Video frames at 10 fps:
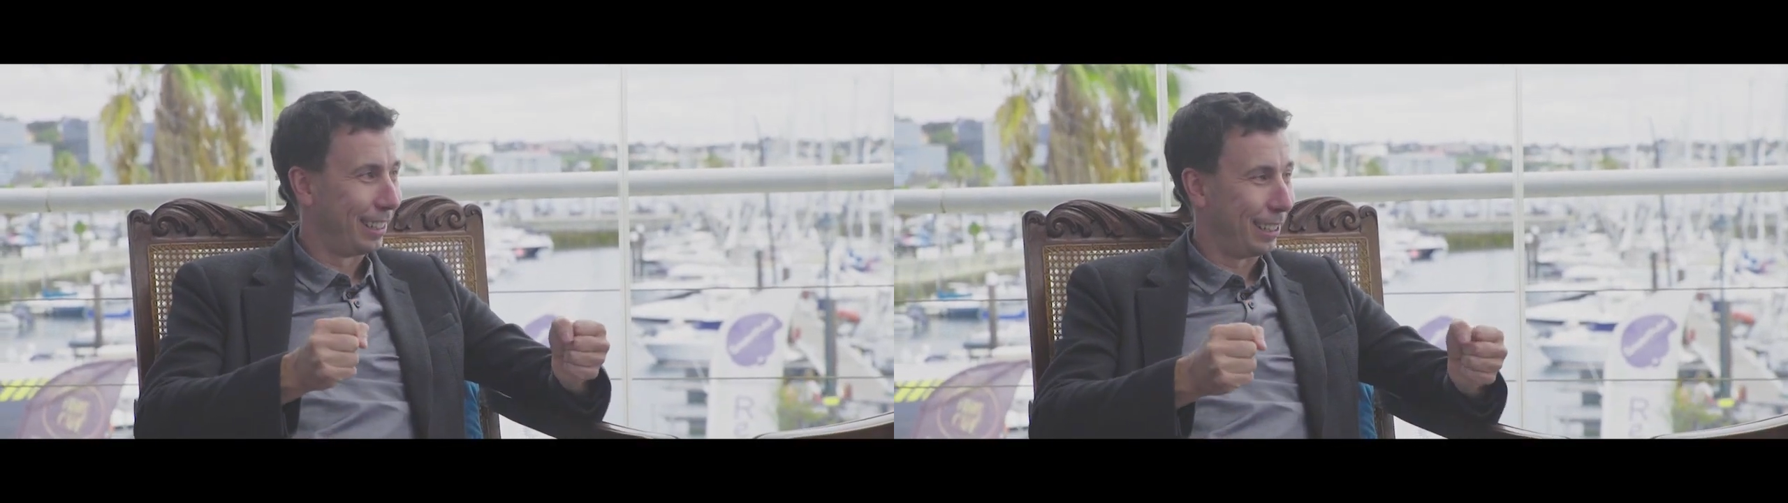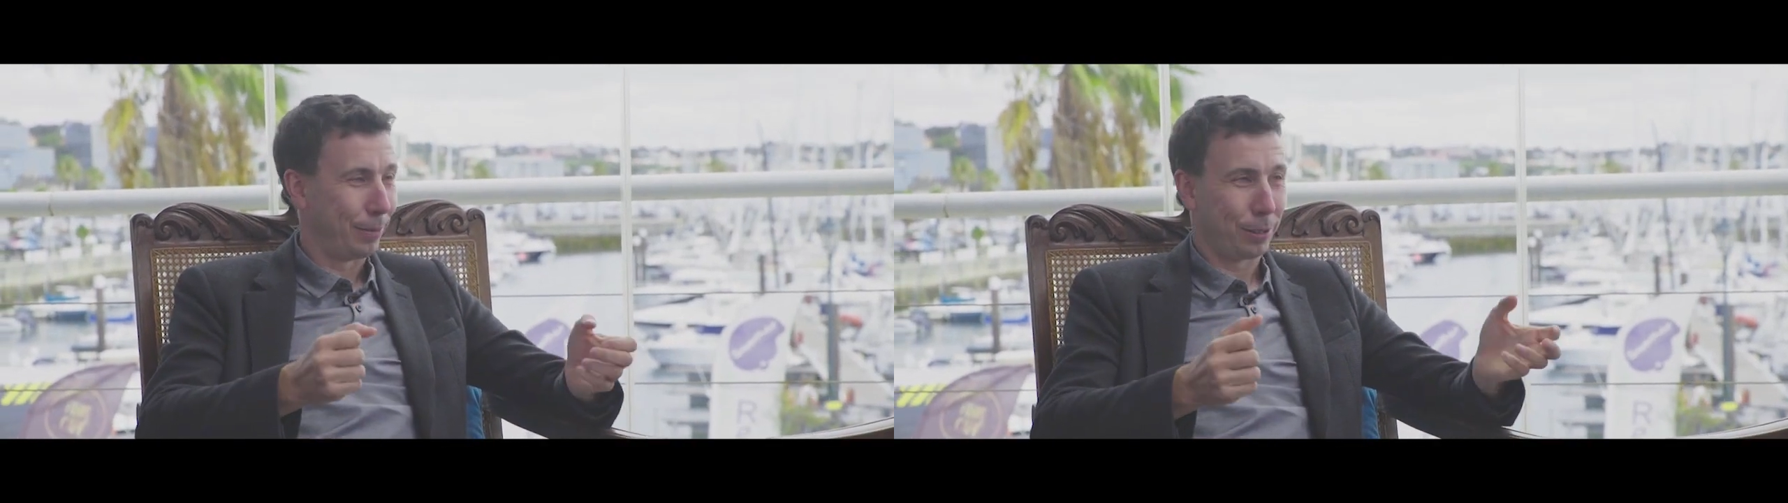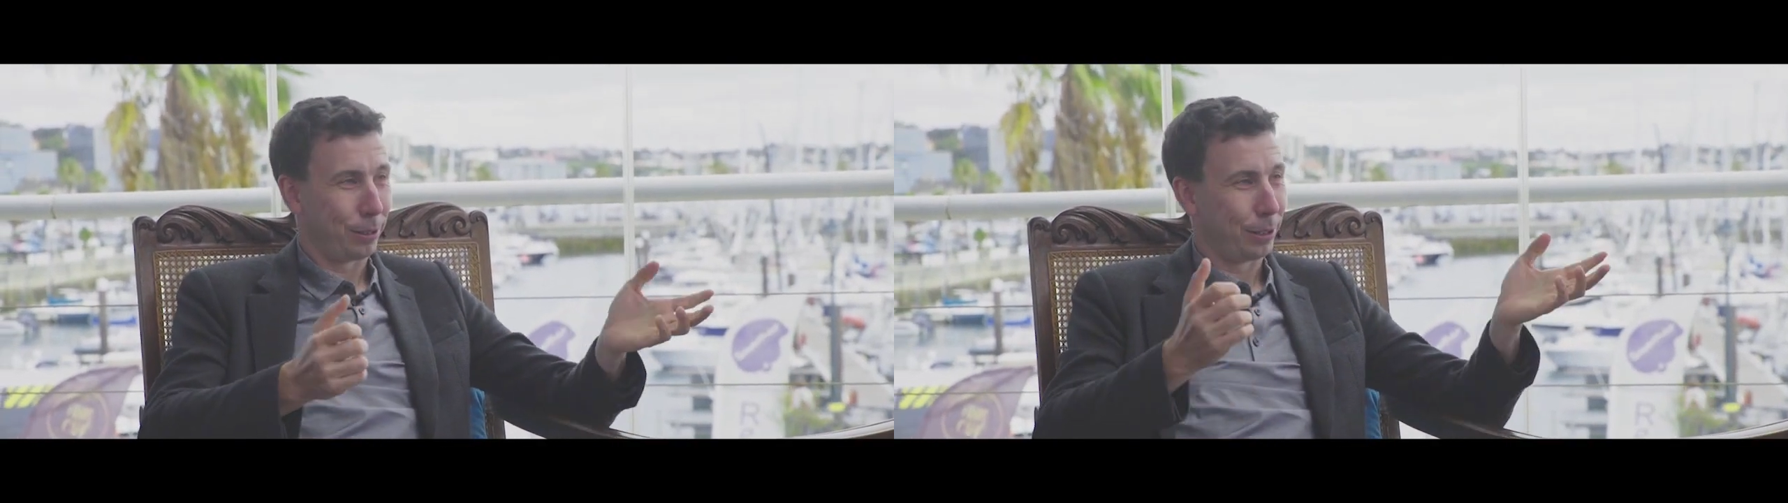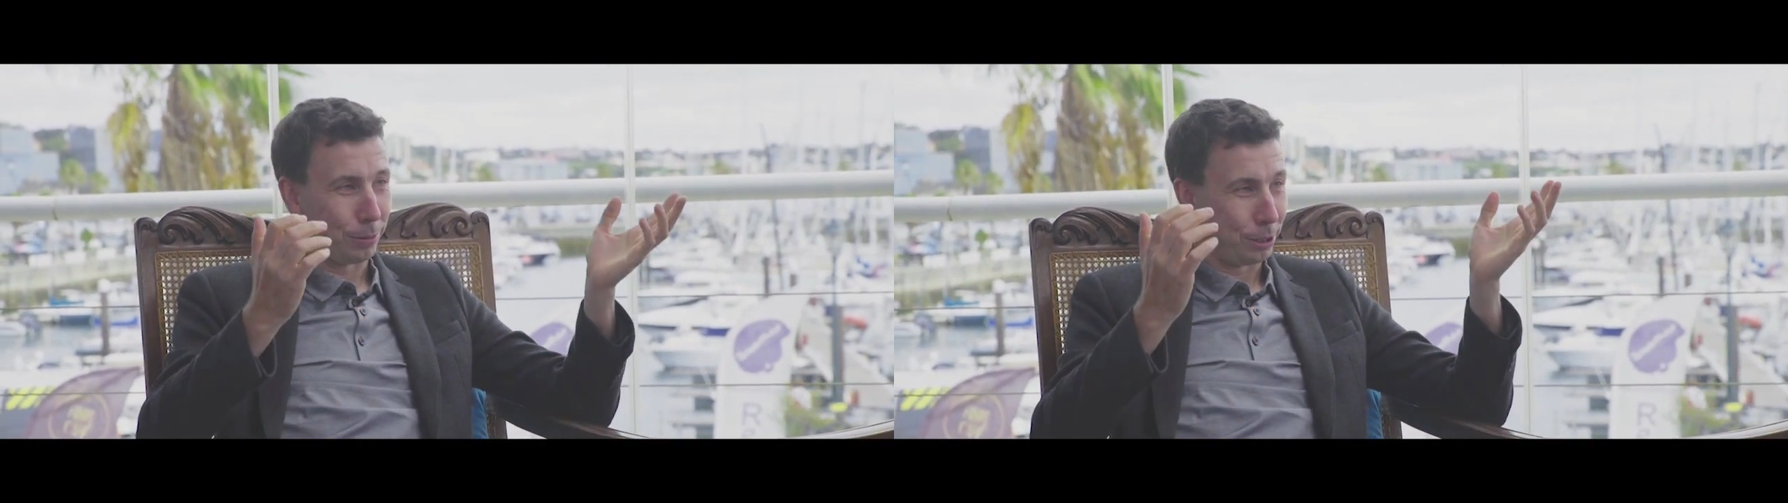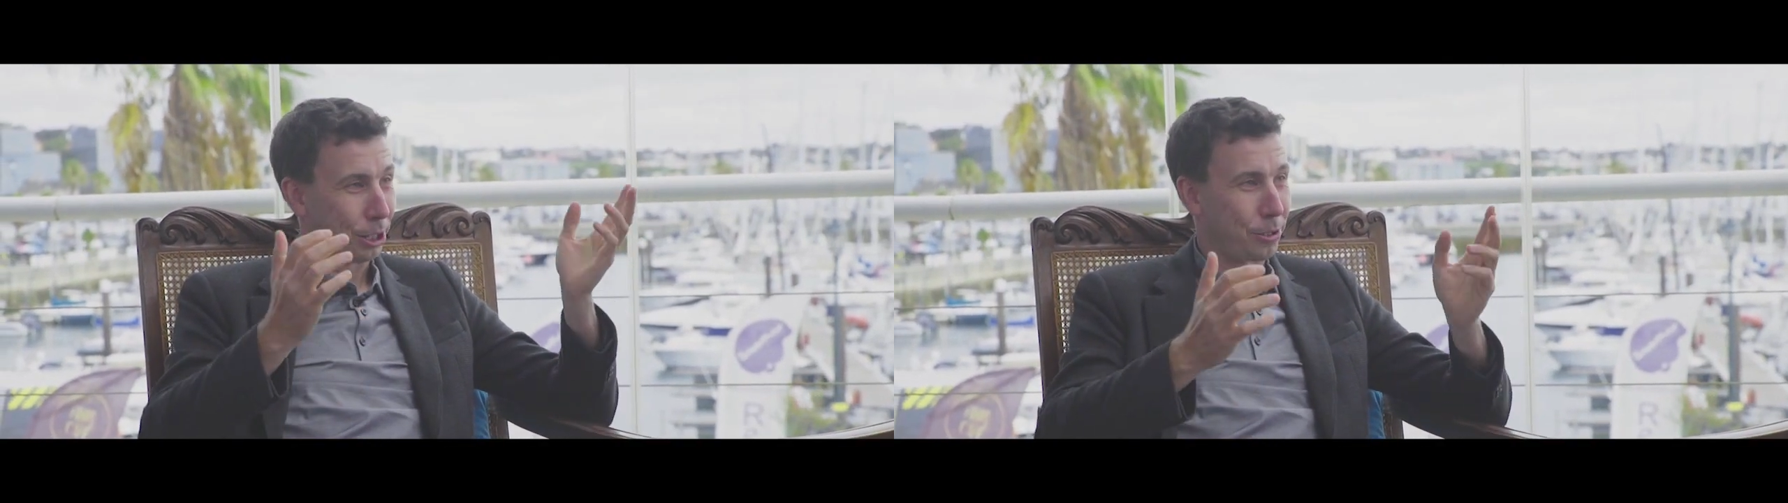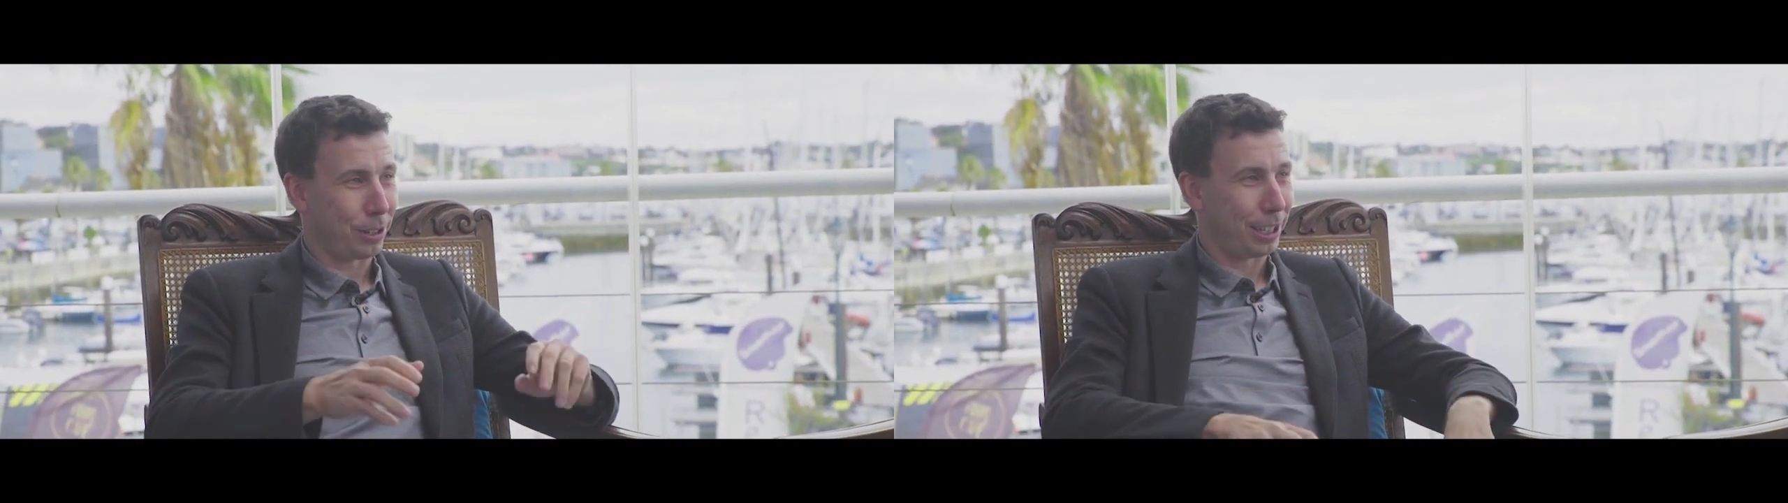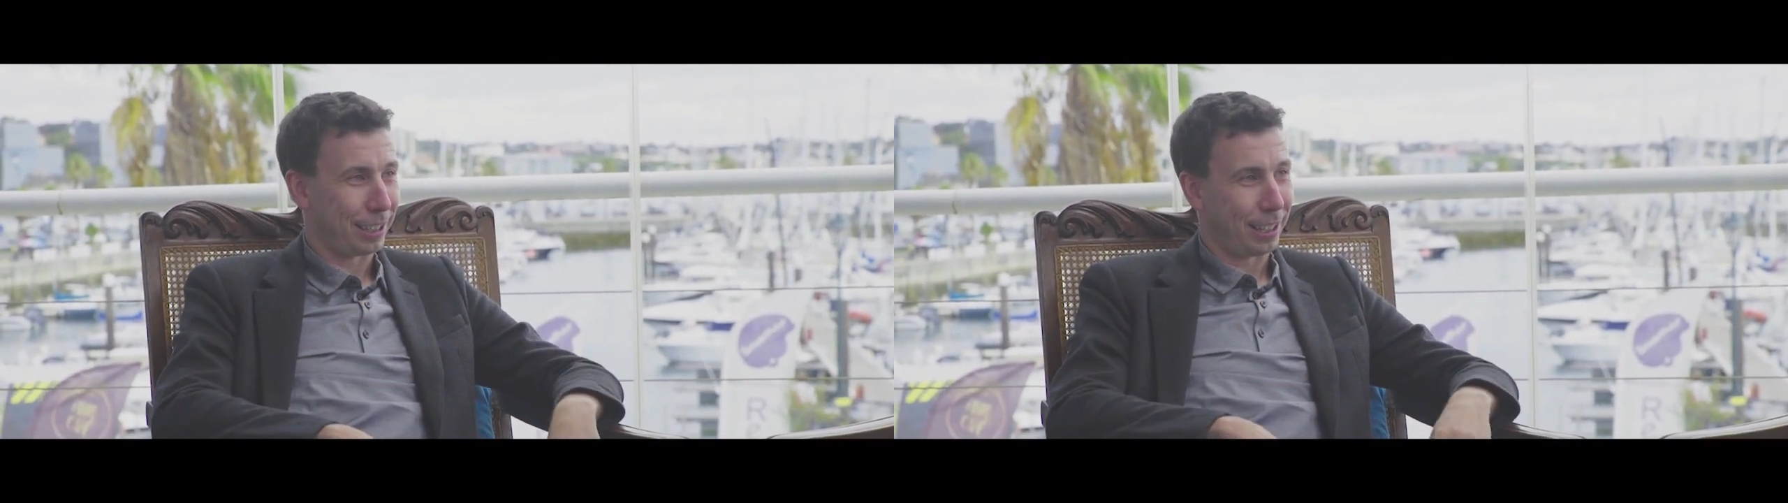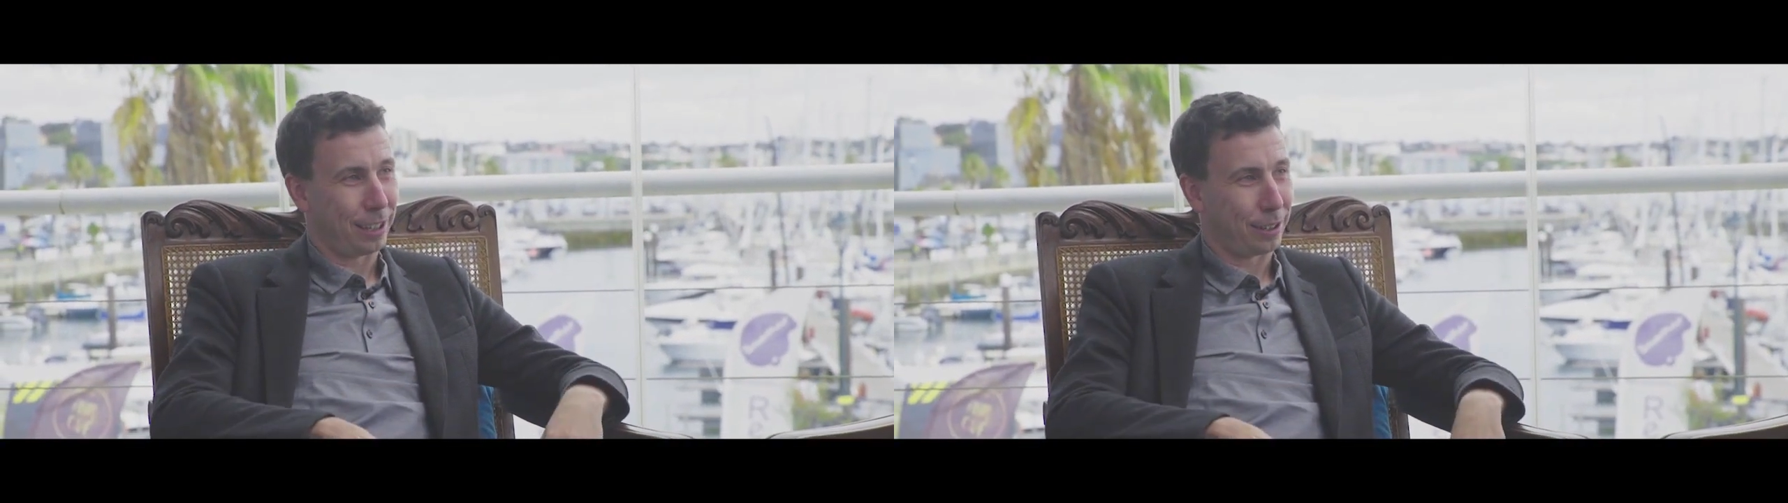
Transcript: even though it was increased like